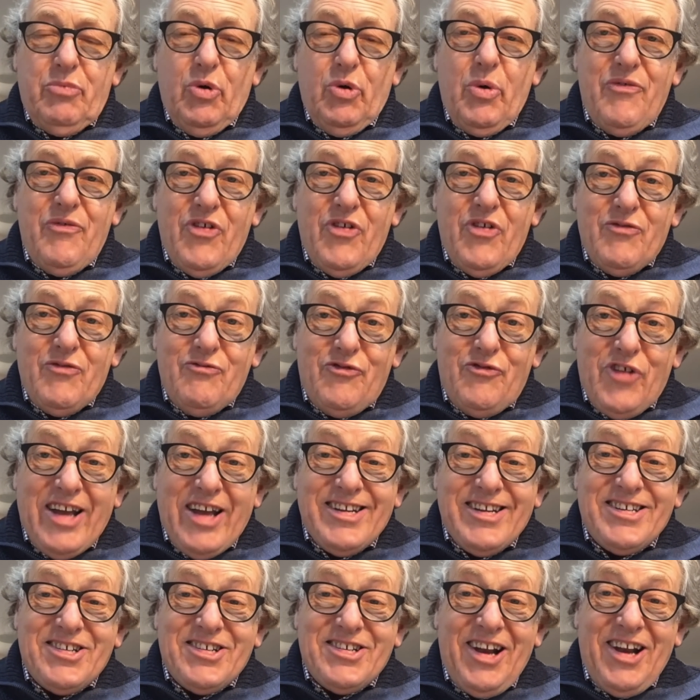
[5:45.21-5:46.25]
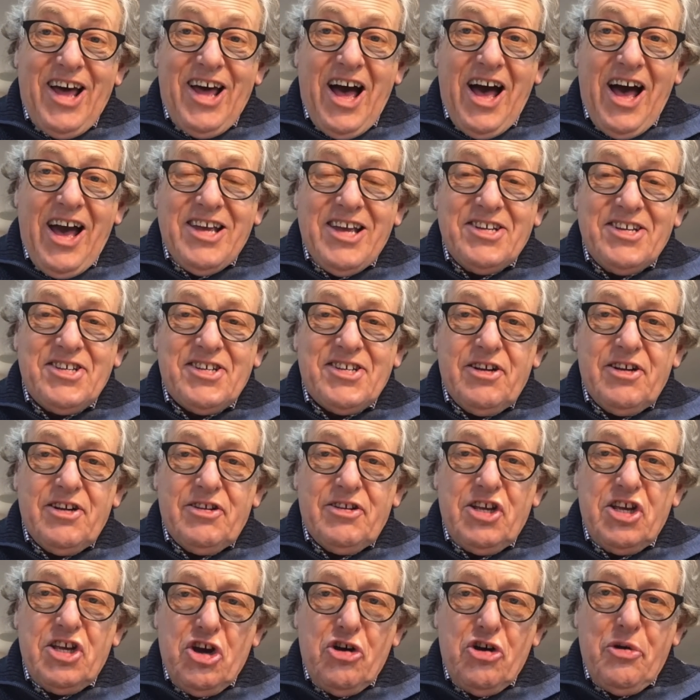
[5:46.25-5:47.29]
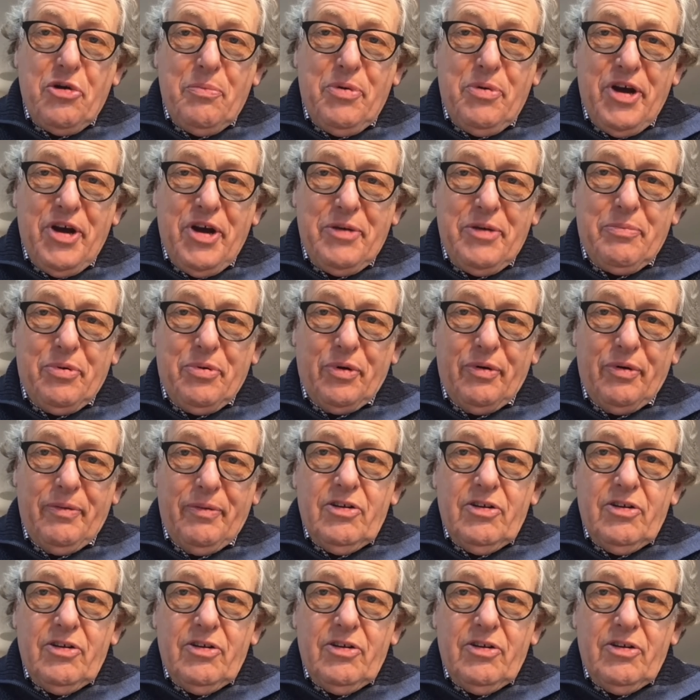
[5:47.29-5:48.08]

But we've infantilized the young people.